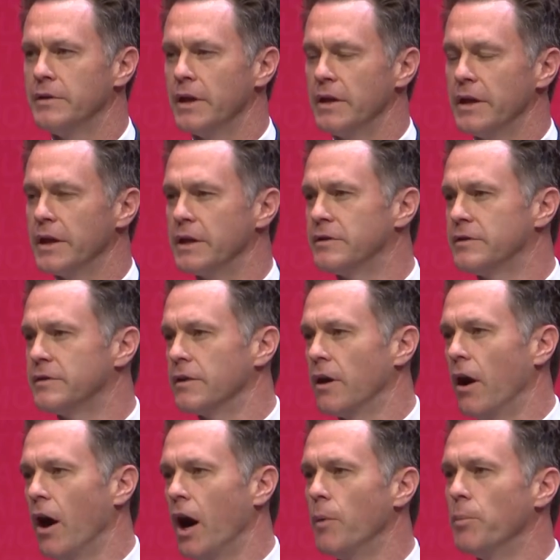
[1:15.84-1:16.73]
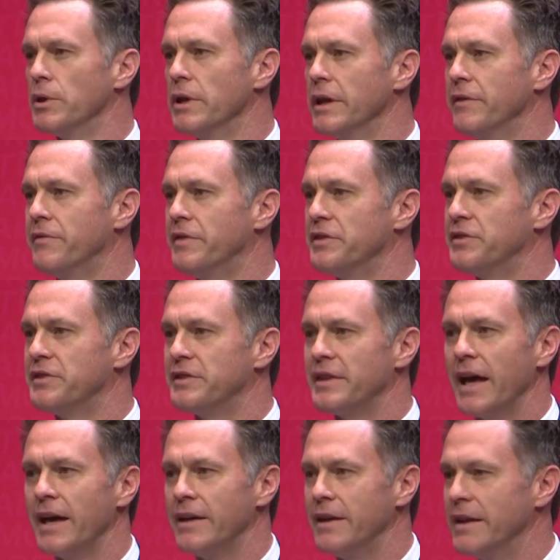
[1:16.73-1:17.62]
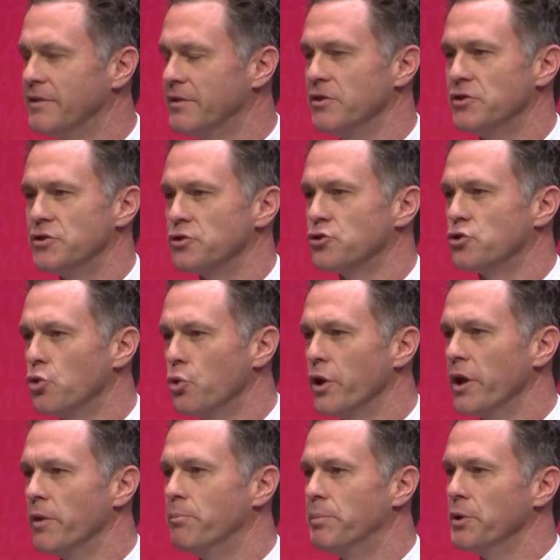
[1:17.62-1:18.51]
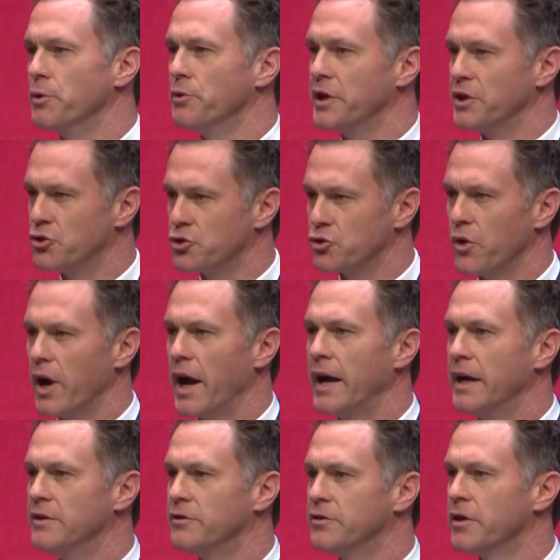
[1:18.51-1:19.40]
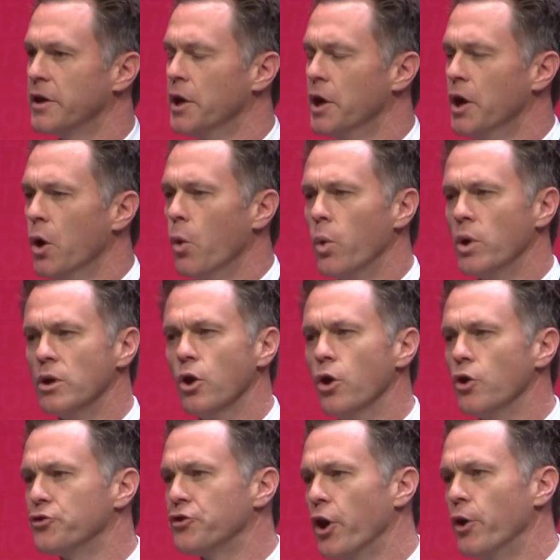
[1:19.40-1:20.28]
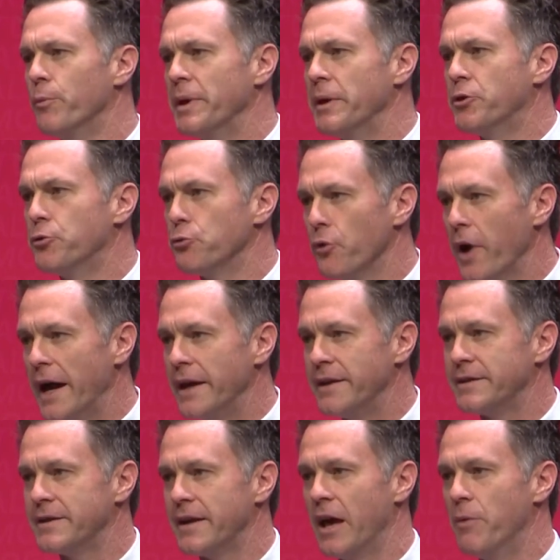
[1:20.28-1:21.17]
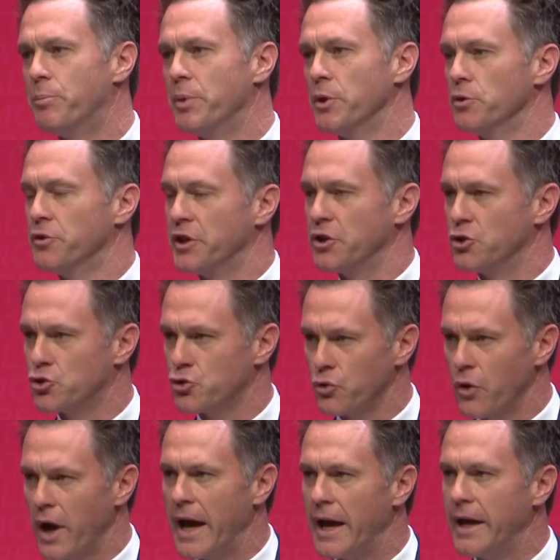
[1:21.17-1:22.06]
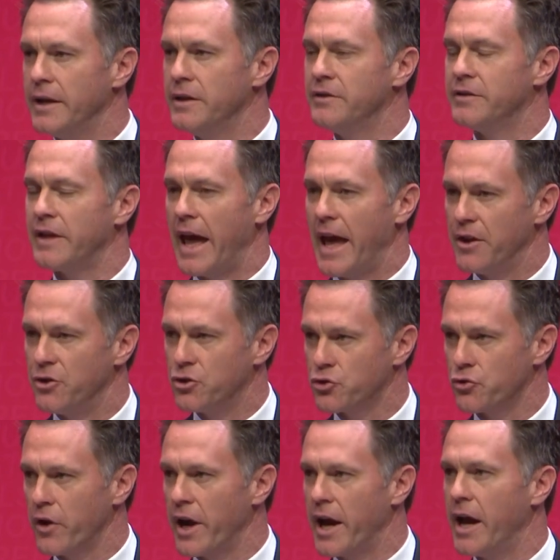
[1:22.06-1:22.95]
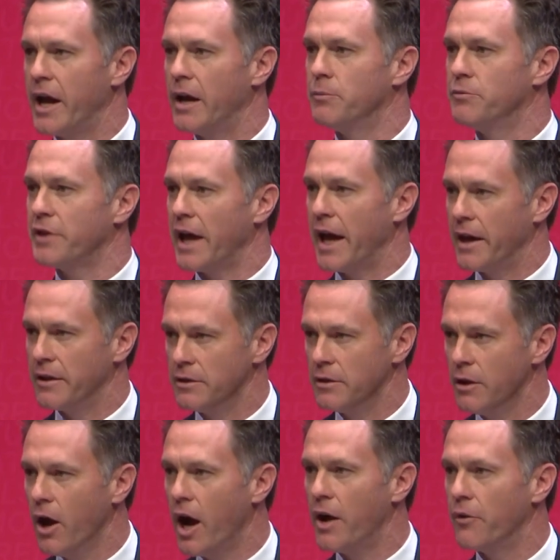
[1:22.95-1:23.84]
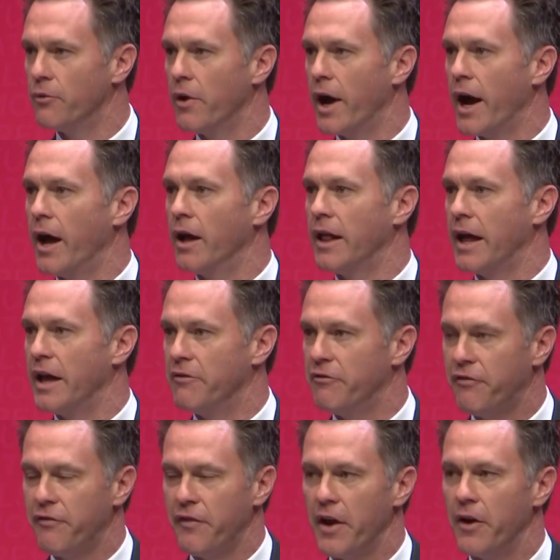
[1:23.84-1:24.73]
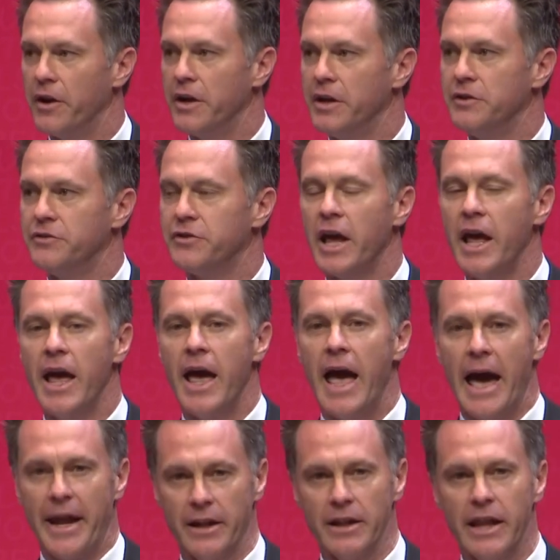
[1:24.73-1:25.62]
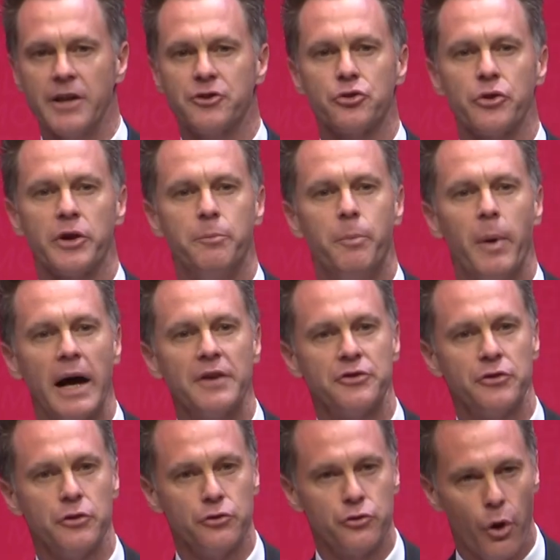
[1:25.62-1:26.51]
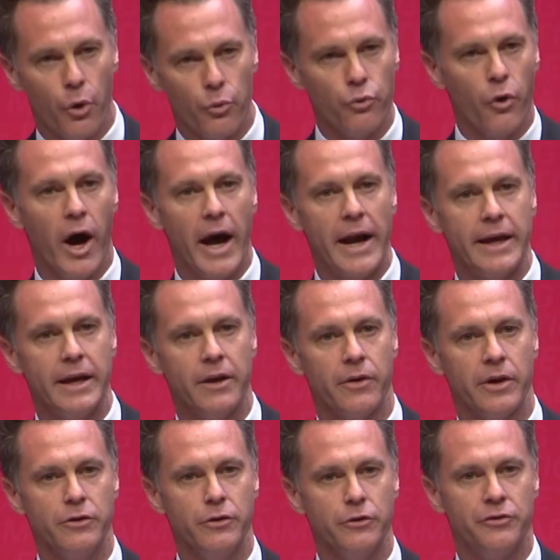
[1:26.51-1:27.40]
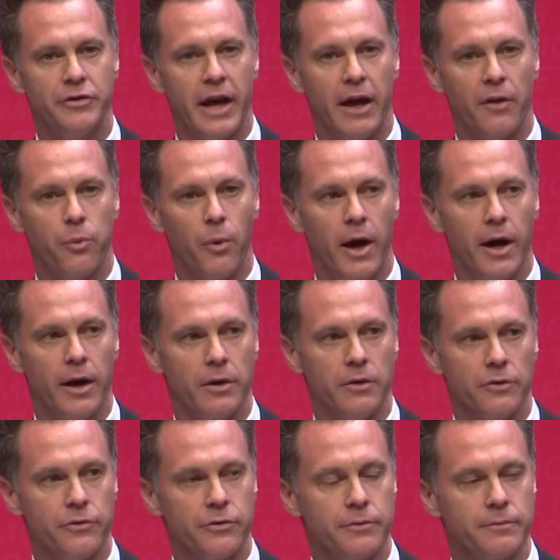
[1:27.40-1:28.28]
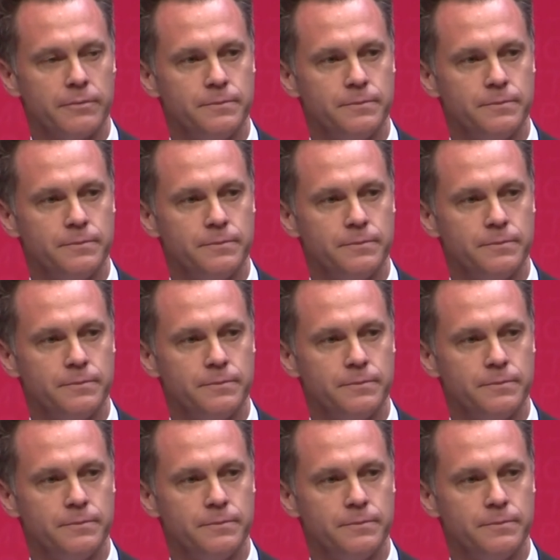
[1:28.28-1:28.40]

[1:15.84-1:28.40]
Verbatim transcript: It's, I believe this state isn't just good at building trains. We'll also be great at building trains and trams and light rail and ferries and electric buses right here in New South Wales